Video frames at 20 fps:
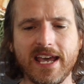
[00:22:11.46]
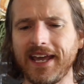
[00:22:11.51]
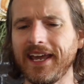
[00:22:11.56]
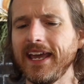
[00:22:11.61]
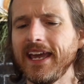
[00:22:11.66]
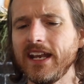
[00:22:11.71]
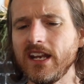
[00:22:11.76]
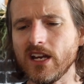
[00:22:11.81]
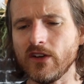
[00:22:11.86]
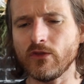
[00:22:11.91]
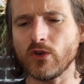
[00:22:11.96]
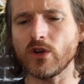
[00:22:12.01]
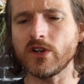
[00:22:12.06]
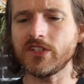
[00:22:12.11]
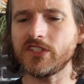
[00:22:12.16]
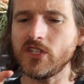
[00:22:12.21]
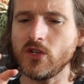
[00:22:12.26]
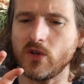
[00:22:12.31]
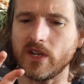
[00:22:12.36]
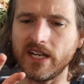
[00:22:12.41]
And of
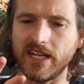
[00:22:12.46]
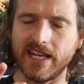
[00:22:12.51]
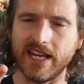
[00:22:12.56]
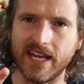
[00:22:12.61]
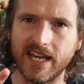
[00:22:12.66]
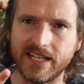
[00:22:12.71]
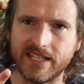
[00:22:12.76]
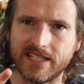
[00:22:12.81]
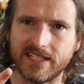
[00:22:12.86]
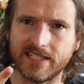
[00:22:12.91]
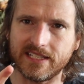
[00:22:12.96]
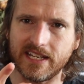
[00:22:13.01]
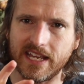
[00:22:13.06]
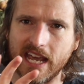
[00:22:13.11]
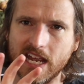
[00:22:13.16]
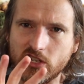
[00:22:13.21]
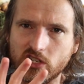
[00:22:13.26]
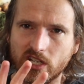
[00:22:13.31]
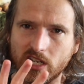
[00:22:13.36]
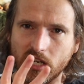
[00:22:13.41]
course, you can get
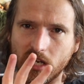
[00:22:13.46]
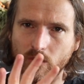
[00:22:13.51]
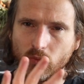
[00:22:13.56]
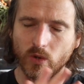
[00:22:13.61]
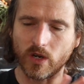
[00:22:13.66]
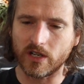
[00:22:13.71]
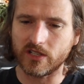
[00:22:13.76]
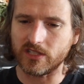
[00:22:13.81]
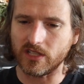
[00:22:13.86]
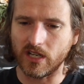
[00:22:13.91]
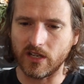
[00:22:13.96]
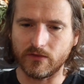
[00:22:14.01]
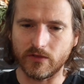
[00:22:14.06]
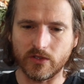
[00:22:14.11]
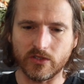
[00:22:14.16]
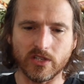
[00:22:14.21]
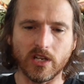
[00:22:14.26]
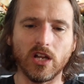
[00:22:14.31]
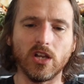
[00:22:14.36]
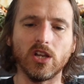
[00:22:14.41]
Cajun Gunworks
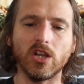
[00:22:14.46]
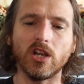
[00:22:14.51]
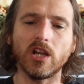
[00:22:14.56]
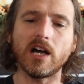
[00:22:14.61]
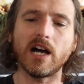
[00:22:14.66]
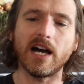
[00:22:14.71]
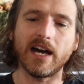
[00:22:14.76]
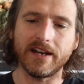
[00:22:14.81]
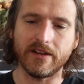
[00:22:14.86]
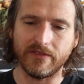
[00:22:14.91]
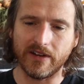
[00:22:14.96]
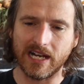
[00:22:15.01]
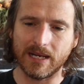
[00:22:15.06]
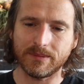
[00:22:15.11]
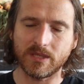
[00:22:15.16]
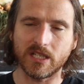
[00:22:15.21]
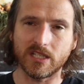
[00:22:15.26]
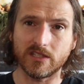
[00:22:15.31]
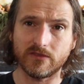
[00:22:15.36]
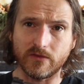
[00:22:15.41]
offers a lot of
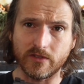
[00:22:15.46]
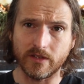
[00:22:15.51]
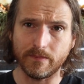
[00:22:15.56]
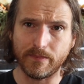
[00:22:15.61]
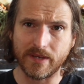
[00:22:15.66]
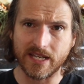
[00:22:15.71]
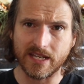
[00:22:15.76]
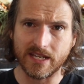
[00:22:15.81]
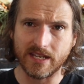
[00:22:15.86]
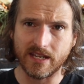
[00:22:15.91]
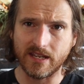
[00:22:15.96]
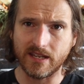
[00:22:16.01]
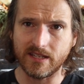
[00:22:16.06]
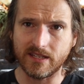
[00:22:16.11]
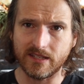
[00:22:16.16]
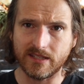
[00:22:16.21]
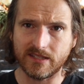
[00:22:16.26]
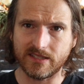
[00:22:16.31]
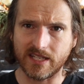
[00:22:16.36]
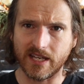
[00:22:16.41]
options for the
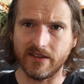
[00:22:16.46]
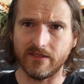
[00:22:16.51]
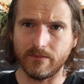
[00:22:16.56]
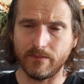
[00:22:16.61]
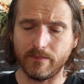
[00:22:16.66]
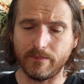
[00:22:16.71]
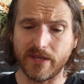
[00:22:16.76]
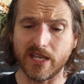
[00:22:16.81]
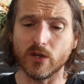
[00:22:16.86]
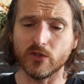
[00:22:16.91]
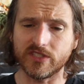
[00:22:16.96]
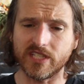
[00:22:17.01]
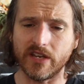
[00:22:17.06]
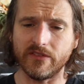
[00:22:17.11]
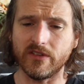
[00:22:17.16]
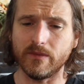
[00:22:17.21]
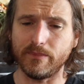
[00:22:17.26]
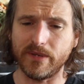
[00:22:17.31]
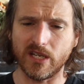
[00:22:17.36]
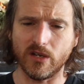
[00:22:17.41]
P-07,
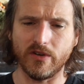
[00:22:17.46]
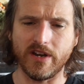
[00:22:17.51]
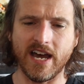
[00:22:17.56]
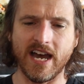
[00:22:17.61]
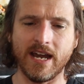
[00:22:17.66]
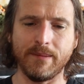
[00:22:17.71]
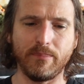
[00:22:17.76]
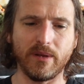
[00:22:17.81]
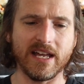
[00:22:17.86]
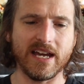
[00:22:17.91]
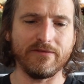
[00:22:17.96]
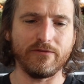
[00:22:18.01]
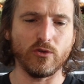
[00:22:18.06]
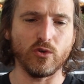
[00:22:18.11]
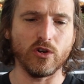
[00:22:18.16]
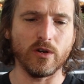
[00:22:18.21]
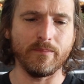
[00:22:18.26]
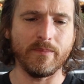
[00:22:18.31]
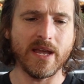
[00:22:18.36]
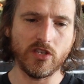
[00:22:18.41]
P-09
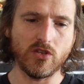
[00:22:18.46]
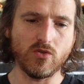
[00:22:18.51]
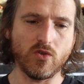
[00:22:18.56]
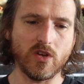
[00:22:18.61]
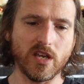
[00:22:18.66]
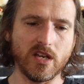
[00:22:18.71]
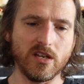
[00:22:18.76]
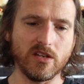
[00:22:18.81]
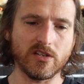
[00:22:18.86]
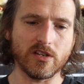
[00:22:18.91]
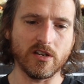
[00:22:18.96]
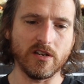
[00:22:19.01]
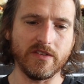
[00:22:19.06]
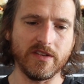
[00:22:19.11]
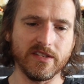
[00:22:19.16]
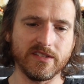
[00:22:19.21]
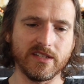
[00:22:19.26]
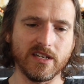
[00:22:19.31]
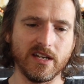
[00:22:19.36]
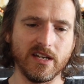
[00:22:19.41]
platform. You can turn
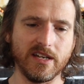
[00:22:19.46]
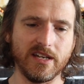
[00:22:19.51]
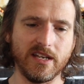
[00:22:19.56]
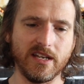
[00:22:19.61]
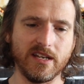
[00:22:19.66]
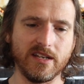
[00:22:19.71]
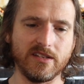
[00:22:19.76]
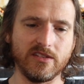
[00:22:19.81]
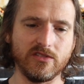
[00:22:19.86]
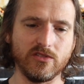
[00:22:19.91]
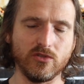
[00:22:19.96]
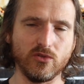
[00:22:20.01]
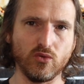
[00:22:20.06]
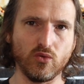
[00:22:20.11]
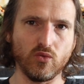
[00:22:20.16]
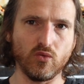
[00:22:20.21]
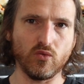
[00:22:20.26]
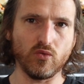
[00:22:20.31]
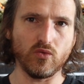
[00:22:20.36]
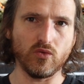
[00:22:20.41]
this gun
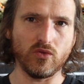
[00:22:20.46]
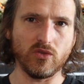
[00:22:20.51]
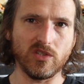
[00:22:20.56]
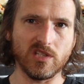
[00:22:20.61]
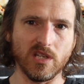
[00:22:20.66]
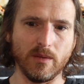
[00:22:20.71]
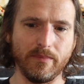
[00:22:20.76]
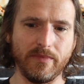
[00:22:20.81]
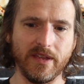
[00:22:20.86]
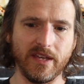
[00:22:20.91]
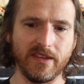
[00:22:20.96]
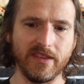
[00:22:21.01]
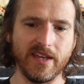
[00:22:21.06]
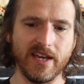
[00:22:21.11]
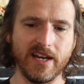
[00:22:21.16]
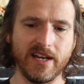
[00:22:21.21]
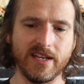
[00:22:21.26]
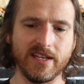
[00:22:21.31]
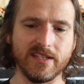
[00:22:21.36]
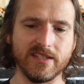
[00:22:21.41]
into something
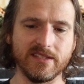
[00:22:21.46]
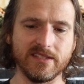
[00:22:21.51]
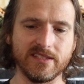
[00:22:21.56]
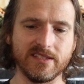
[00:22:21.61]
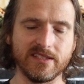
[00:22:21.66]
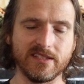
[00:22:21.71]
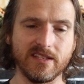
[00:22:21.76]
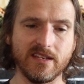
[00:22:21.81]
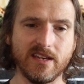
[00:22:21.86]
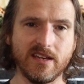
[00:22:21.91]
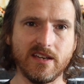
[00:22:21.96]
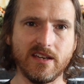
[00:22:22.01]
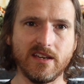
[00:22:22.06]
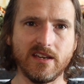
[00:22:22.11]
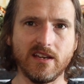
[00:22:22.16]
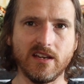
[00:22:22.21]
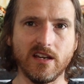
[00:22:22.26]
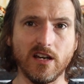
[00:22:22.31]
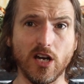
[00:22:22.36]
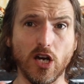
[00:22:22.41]
that is
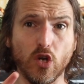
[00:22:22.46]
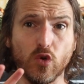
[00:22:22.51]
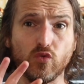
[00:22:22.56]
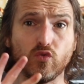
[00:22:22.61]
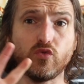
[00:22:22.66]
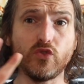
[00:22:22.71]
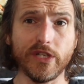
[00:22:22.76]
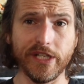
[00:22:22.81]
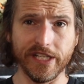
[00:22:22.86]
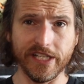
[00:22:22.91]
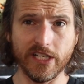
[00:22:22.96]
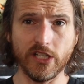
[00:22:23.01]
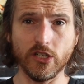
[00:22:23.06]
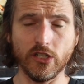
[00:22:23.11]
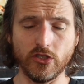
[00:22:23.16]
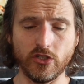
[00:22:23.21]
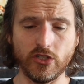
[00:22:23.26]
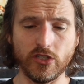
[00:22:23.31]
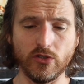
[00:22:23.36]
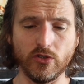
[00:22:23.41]
a really
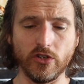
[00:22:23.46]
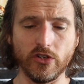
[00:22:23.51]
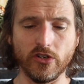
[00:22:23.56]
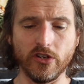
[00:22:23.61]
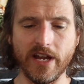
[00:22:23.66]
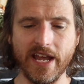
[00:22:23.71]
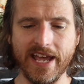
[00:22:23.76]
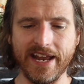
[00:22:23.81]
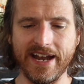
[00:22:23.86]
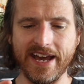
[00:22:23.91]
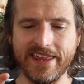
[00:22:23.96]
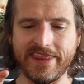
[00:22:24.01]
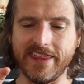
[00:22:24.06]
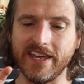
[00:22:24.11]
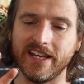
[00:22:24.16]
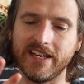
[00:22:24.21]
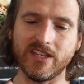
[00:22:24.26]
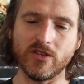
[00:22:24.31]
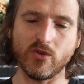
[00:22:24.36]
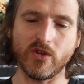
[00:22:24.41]
good shooter, and I
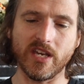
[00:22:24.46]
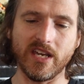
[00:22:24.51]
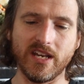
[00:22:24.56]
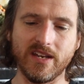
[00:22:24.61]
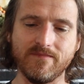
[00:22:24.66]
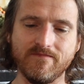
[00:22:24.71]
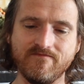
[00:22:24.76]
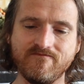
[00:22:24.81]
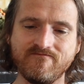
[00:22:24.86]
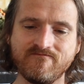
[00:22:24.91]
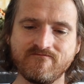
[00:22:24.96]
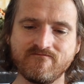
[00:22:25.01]
think you can